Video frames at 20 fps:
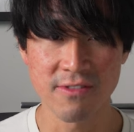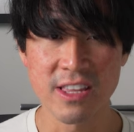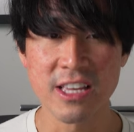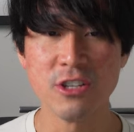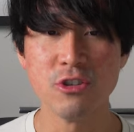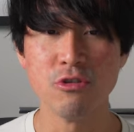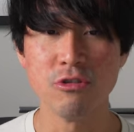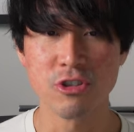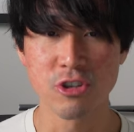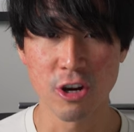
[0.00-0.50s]

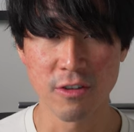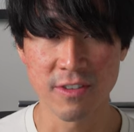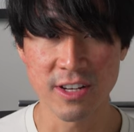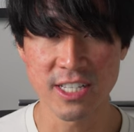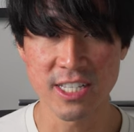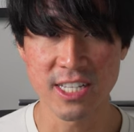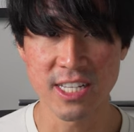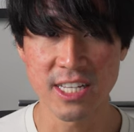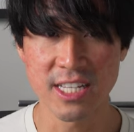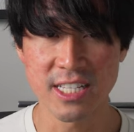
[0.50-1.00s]
these two
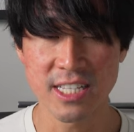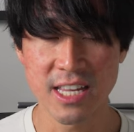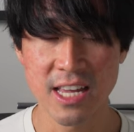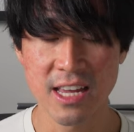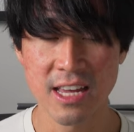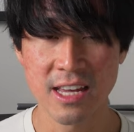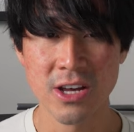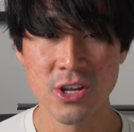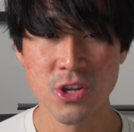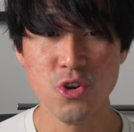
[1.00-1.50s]
services,
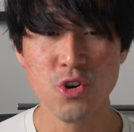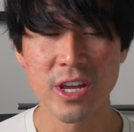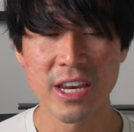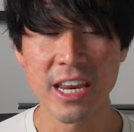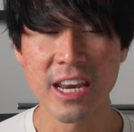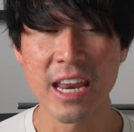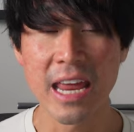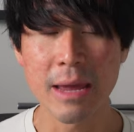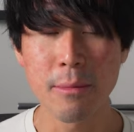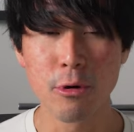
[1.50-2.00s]
you can
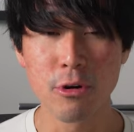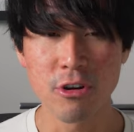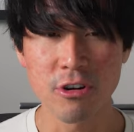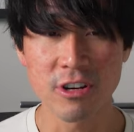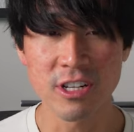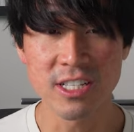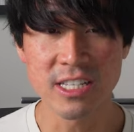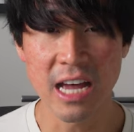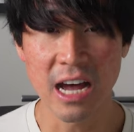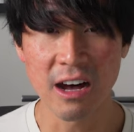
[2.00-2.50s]
enable
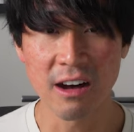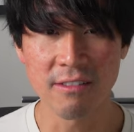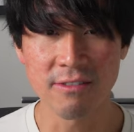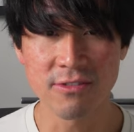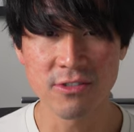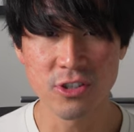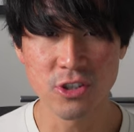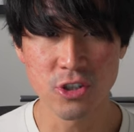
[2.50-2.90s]
yourself